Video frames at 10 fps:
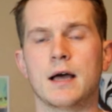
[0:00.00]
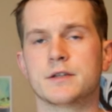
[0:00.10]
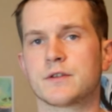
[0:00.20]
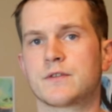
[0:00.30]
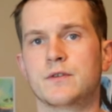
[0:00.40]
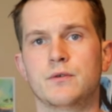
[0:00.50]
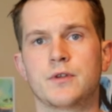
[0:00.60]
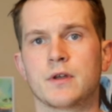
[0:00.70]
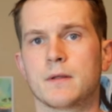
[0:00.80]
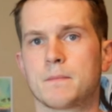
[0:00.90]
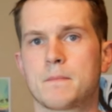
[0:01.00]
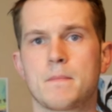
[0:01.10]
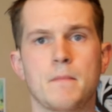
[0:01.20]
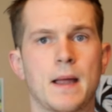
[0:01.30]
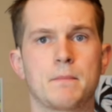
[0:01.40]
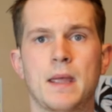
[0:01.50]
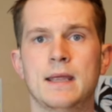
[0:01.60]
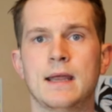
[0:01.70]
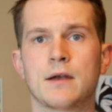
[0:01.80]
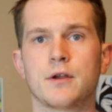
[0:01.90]
just due to my
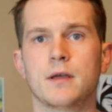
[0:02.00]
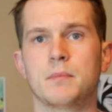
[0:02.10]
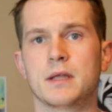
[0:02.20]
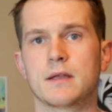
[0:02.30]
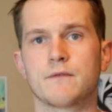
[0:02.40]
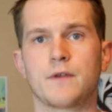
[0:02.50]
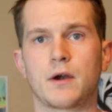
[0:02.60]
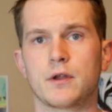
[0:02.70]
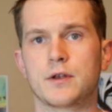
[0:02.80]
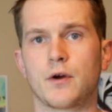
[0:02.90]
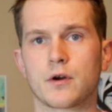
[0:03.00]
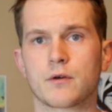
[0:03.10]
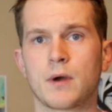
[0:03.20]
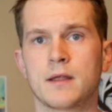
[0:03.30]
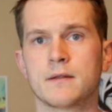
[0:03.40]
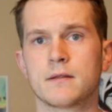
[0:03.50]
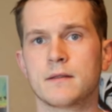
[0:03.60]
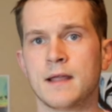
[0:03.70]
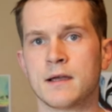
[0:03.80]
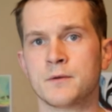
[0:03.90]
paint area being very dark right
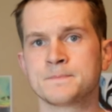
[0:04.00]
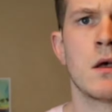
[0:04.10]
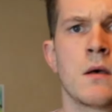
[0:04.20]
now,